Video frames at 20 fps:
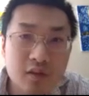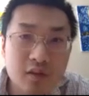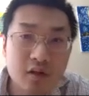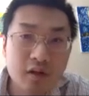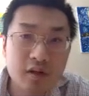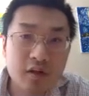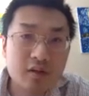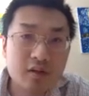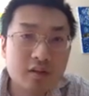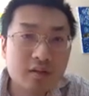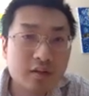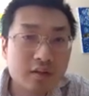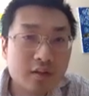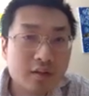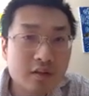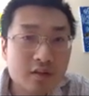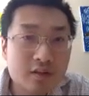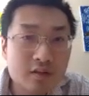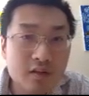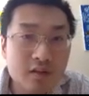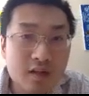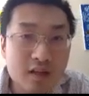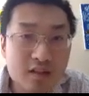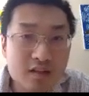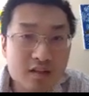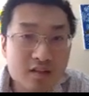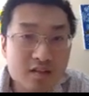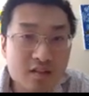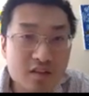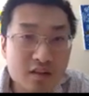Okay, so
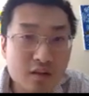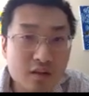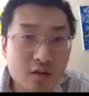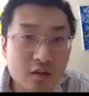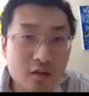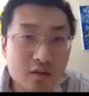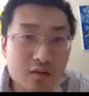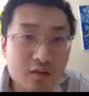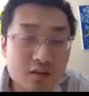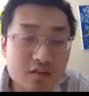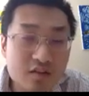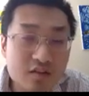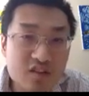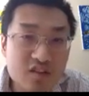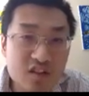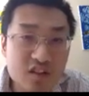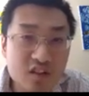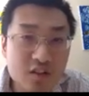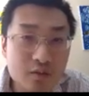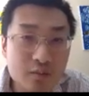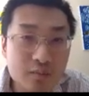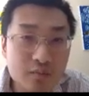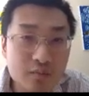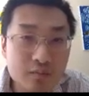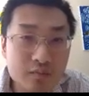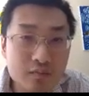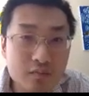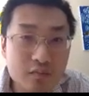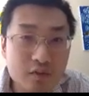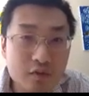let's denote Z
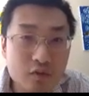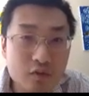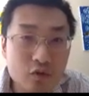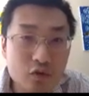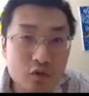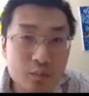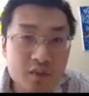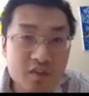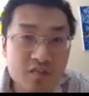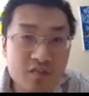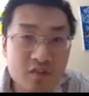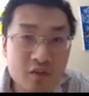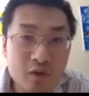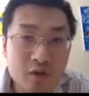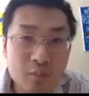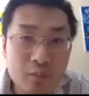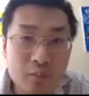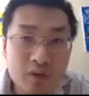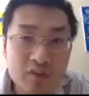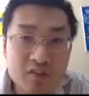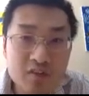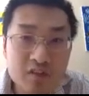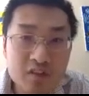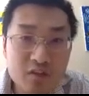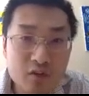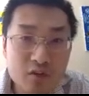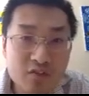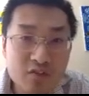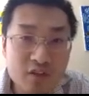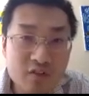to be the Malliavin
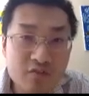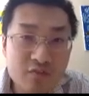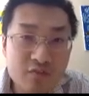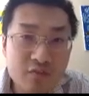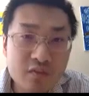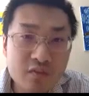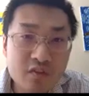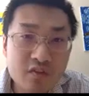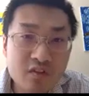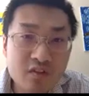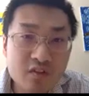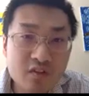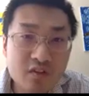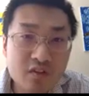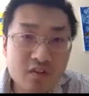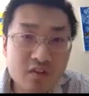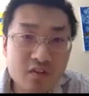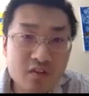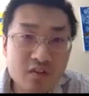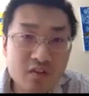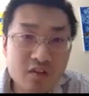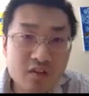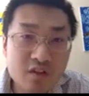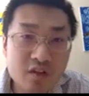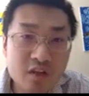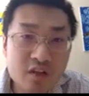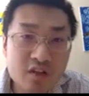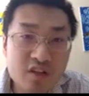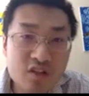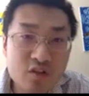derivative,
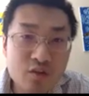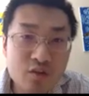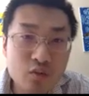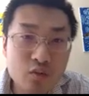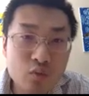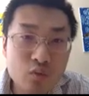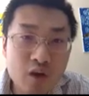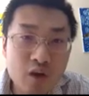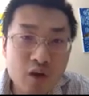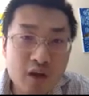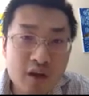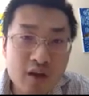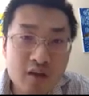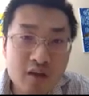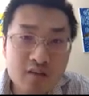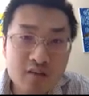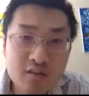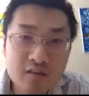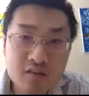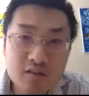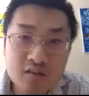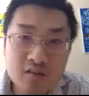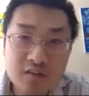dHYNT.